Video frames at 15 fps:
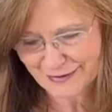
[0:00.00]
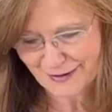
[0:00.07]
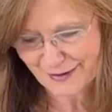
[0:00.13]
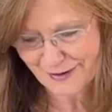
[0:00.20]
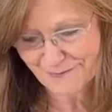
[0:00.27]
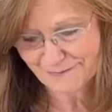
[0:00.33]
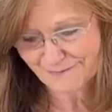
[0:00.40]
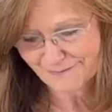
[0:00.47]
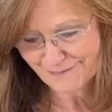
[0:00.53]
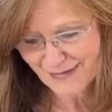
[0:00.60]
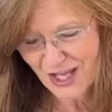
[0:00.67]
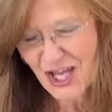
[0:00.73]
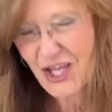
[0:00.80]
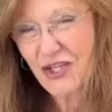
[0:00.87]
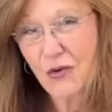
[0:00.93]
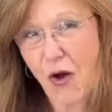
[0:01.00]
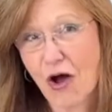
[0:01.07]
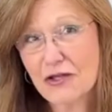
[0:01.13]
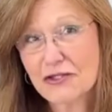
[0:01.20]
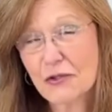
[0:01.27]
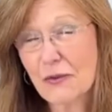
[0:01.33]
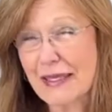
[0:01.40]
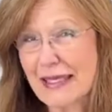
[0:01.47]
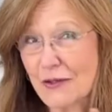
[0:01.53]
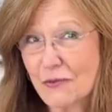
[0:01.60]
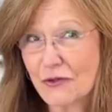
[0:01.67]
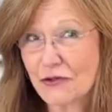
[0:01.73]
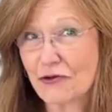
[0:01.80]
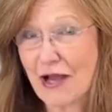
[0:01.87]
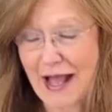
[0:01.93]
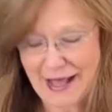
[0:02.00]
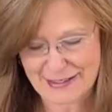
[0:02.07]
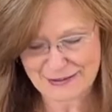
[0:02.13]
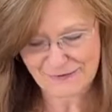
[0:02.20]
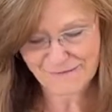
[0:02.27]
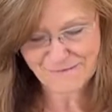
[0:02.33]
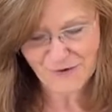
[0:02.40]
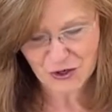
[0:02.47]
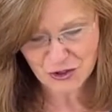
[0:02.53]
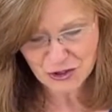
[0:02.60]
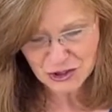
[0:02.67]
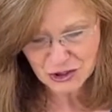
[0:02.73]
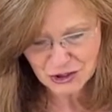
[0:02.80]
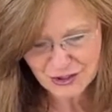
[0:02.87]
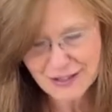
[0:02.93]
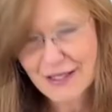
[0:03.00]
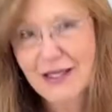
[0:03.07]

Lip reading: you also eat with your eyes first.